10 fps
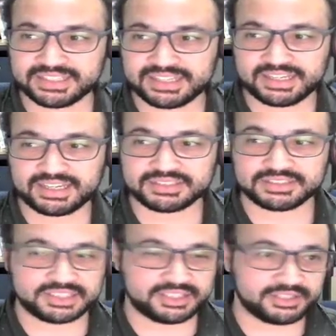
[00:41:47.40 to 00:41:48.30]
And
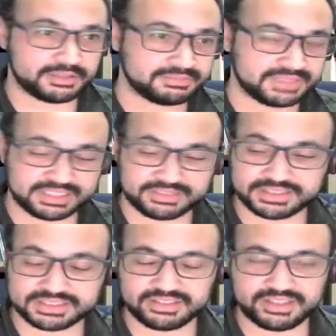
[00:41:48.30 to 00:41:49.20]
so, it's
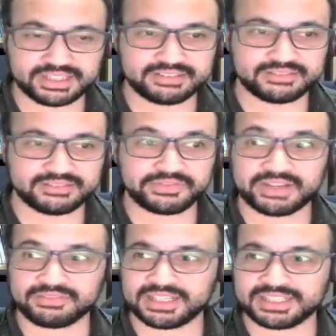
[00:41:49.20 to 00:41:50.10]
like 5
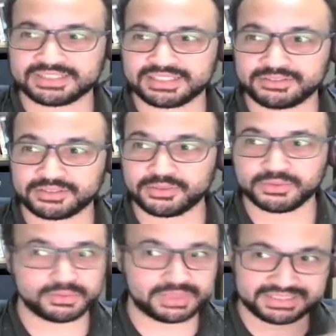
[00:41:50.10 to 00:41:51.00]
clicks. You go, cool,
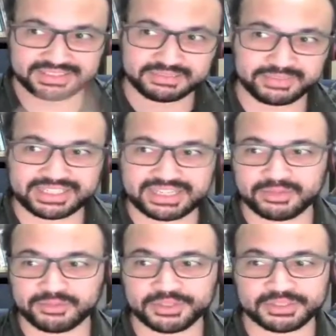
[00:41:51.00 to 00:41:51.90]
here's the domain name I
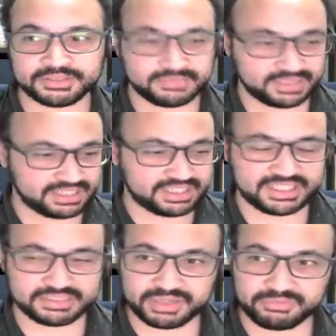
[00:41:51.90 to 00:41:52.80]
want. Here's my
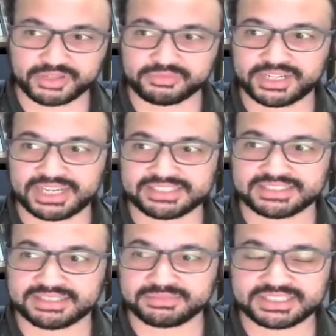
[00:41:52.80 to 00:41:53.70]
appropriate ACM
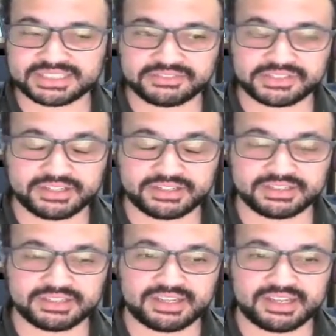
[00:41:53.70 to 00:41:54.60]
certificate.
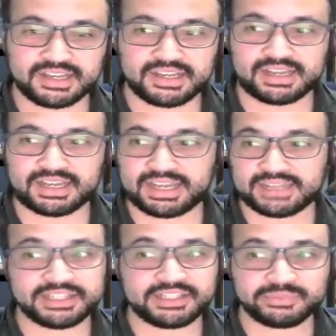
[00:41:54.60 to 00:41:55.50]
And then
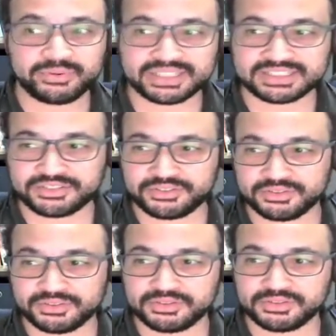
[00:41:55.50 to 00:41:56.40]
you point it to
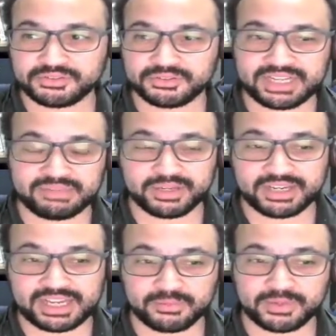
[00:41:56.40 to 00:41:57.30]
your API
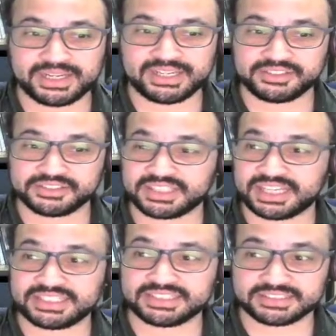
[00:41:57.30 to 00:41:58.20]
Gateway and your stage.
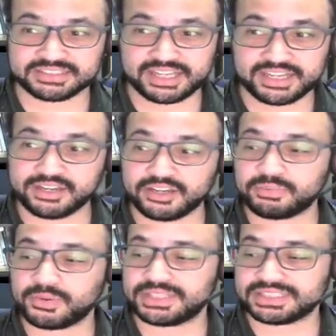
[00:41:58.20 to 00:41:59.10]
And at no
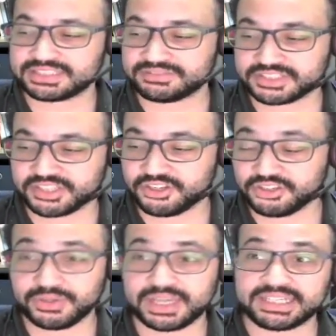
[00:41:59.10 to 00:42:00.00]
point does it return you
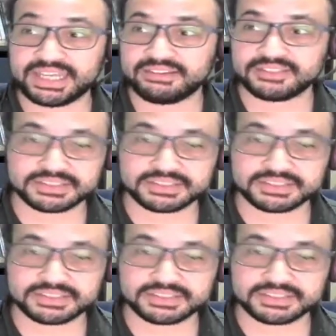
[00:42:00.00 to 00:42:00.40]
any errors.